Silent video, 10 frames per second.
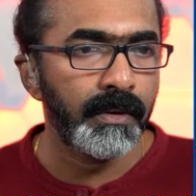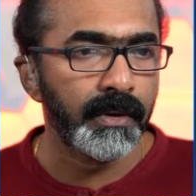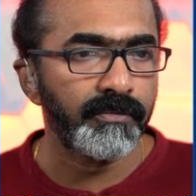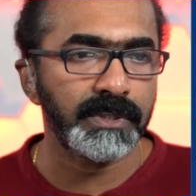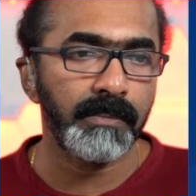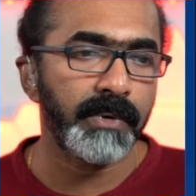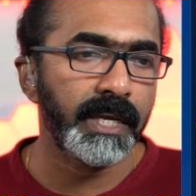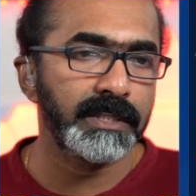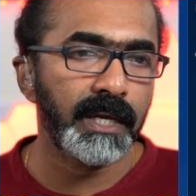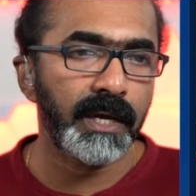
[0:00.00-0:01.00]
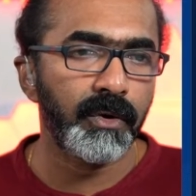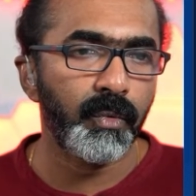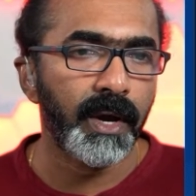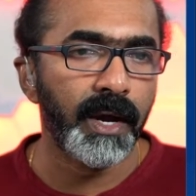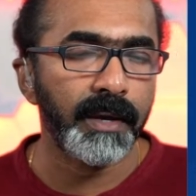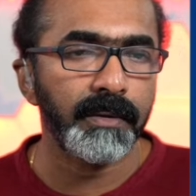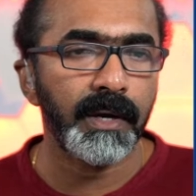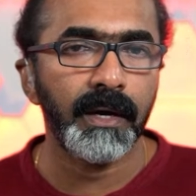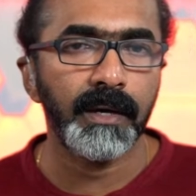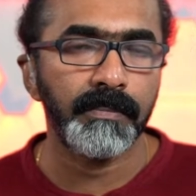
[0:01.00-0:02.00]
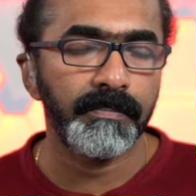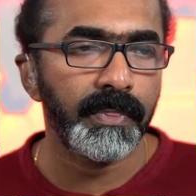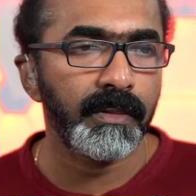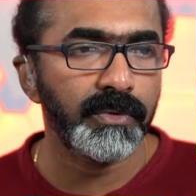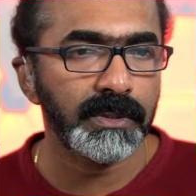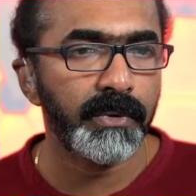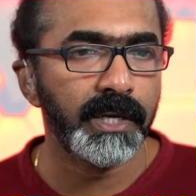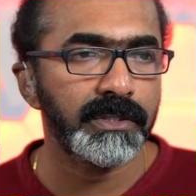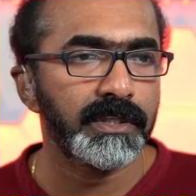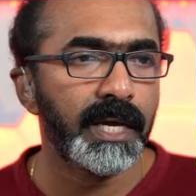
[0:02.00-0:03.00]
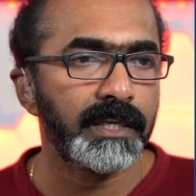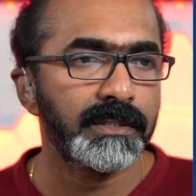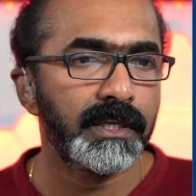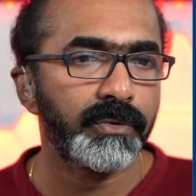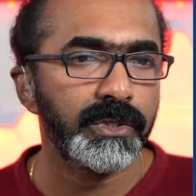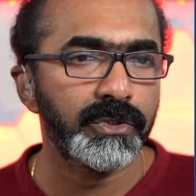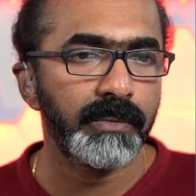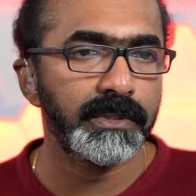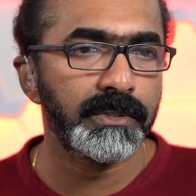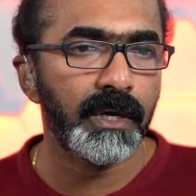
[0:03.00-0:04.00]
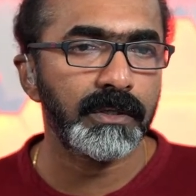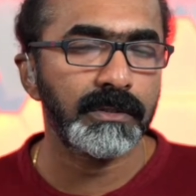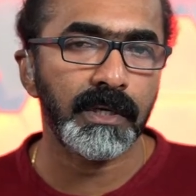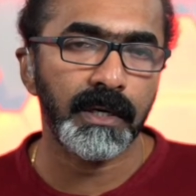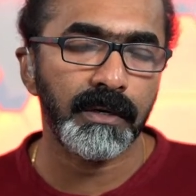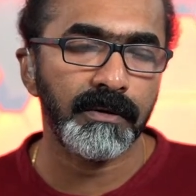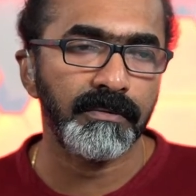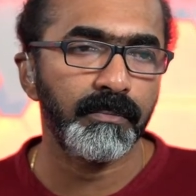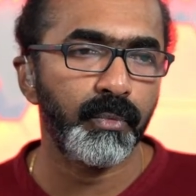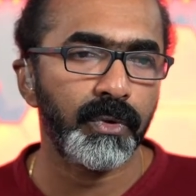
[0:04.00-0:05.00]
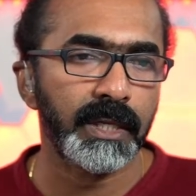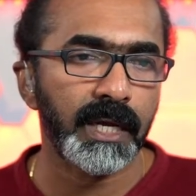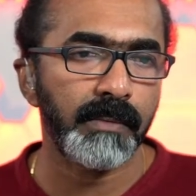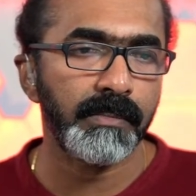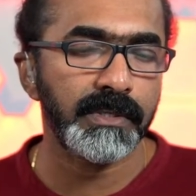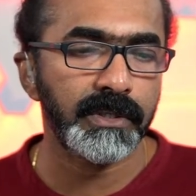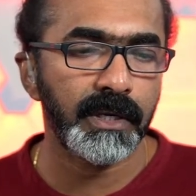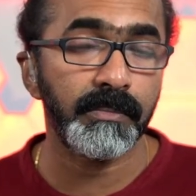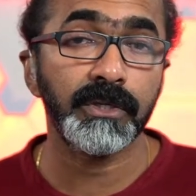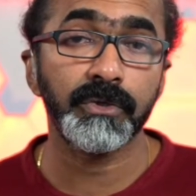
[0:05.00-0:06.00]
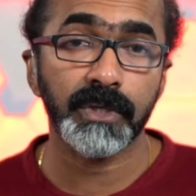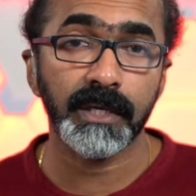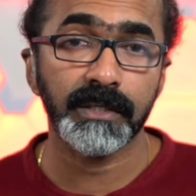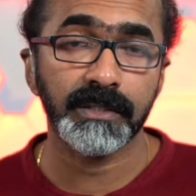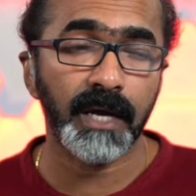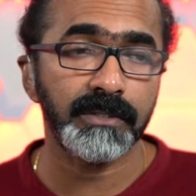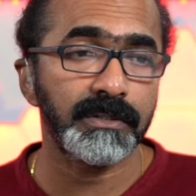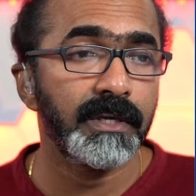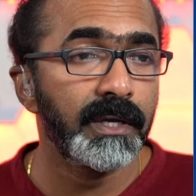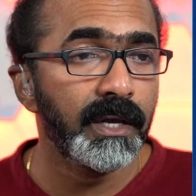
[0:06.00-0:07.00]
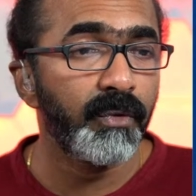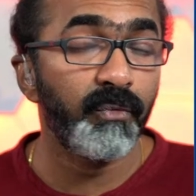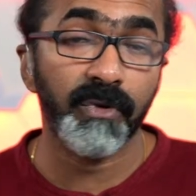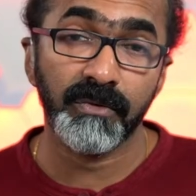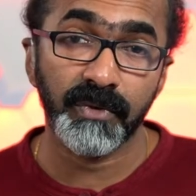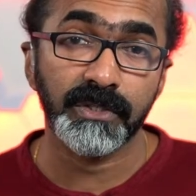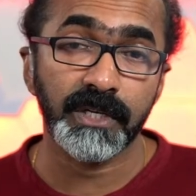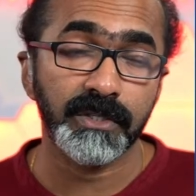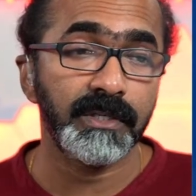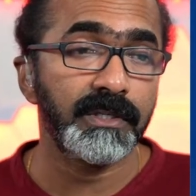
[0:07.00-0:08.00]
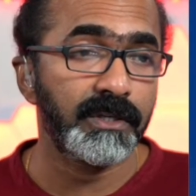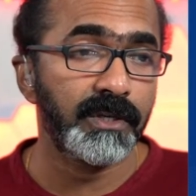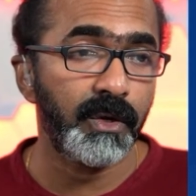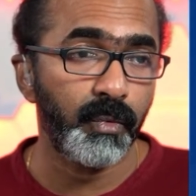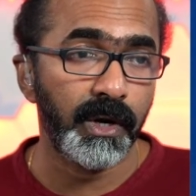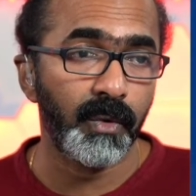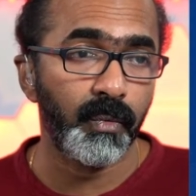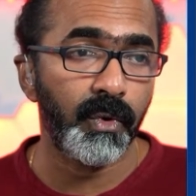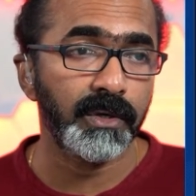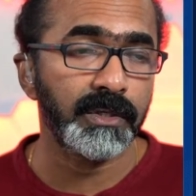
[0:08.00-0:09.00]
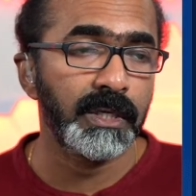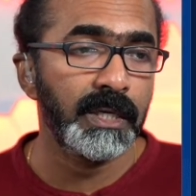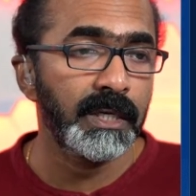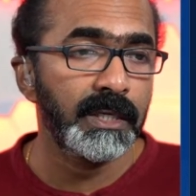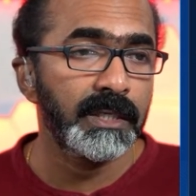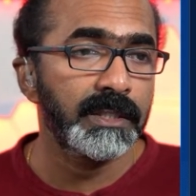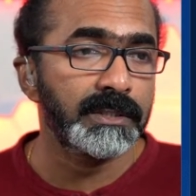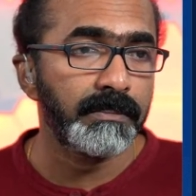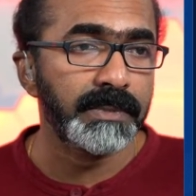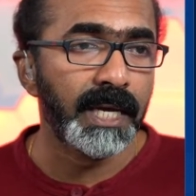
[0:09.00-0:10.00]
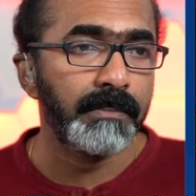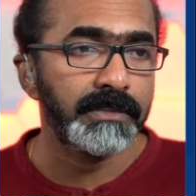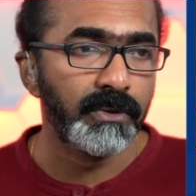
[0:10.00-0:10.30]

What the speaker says: Okay, for some reason, I don't know why, for some reason that Restream has not pulled the comments here, but usually it does. When we tested it, it really worked. Sometimes,